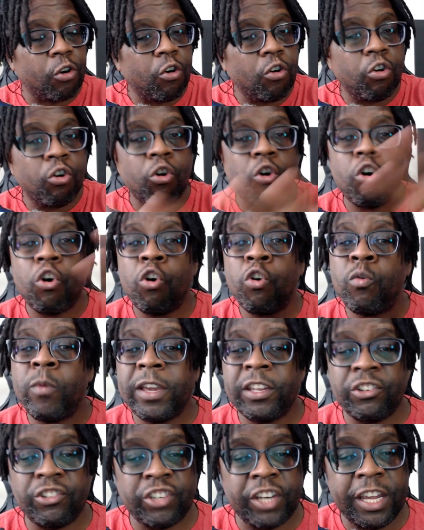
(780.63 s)
are
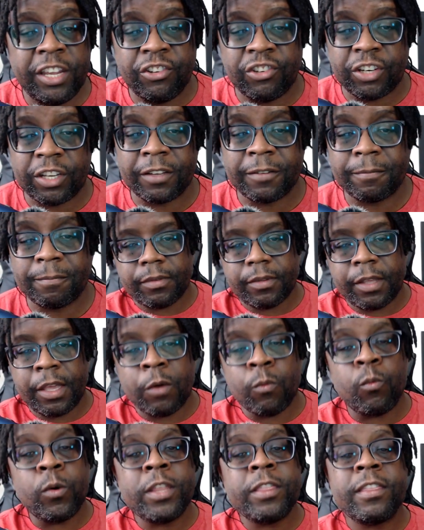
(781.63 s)
always changing.
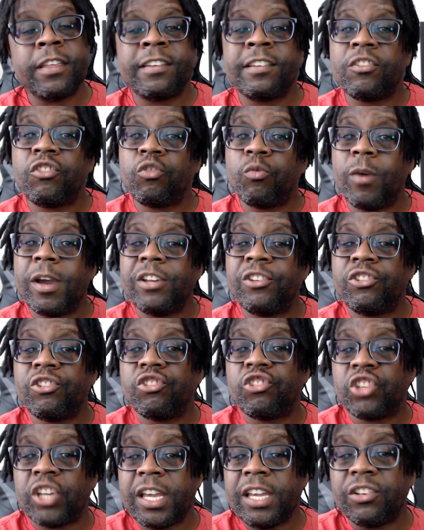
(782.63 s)
And when the
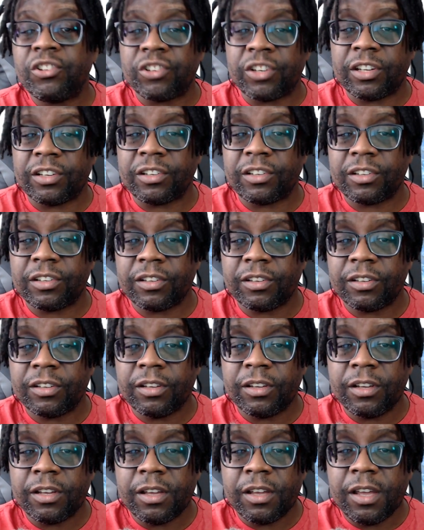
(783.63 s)
situation changes,
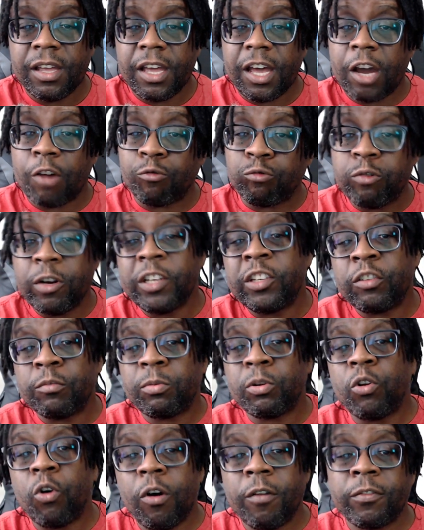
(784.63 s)
a
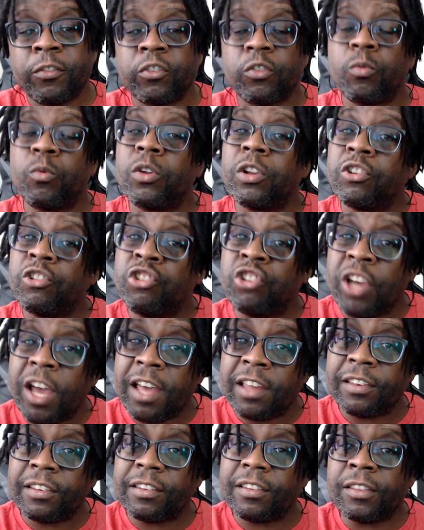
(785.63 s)
reasonable officer will
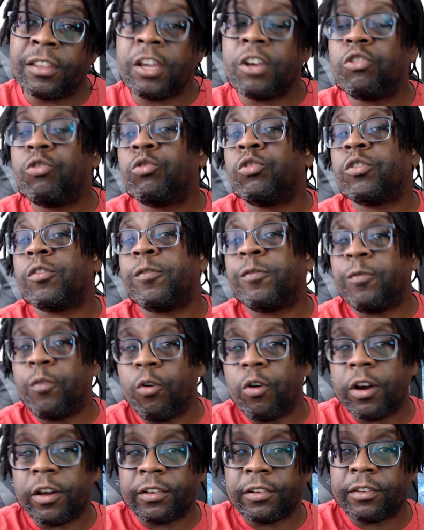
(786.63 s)
adjust their use of
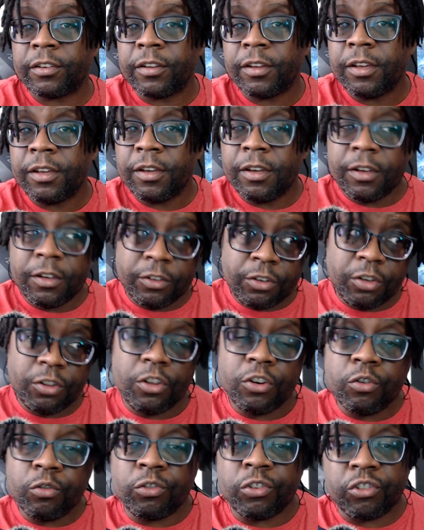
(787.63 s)
force to
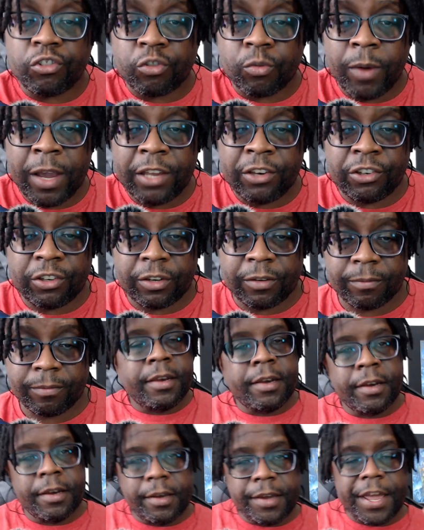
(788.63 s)
the new situation.
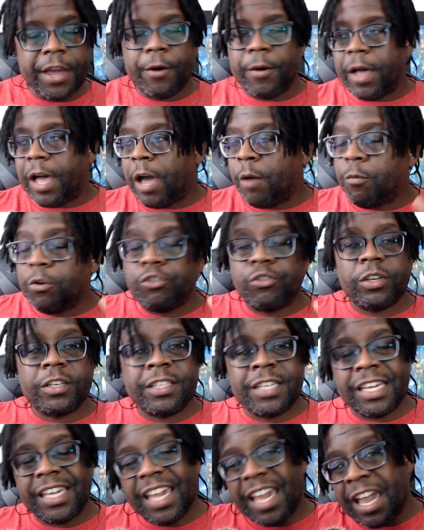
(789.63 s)
Now, I want you to
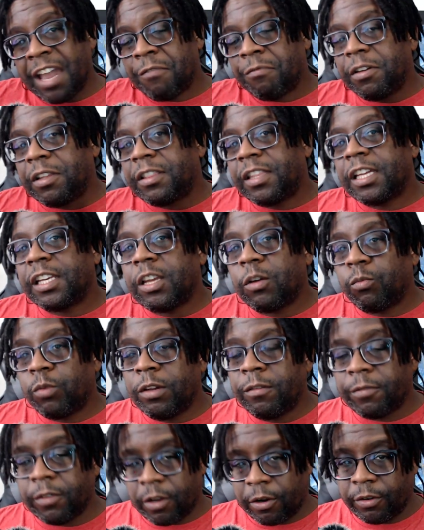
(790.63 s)
take everything that
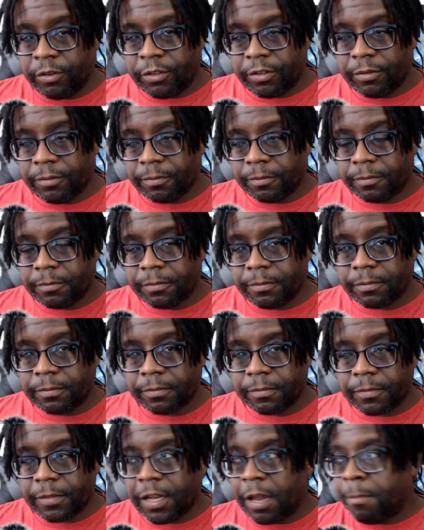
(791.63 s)
we've learned
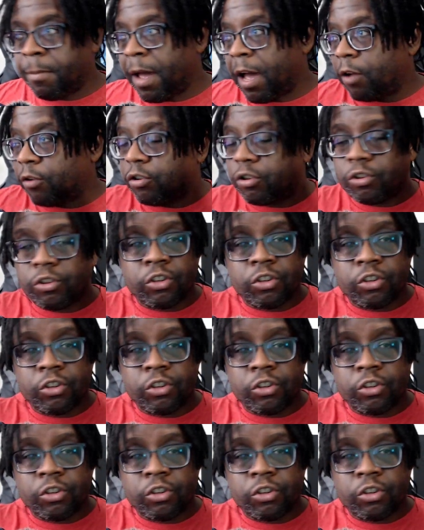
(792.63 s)
about